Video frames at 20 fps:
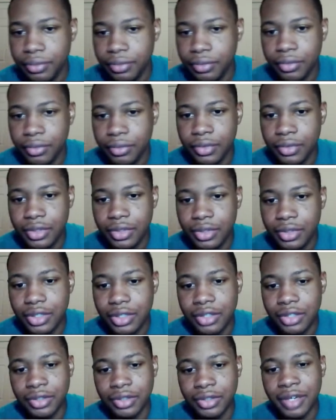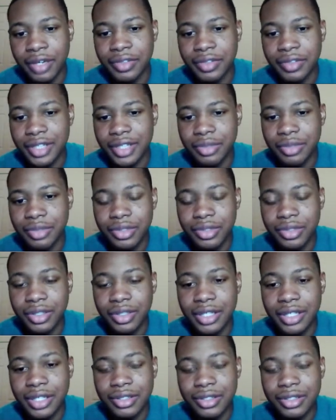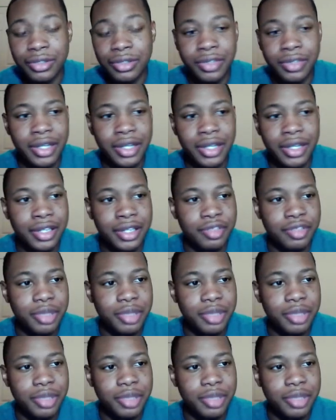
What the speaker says: So every time you do a lesson, you get XP.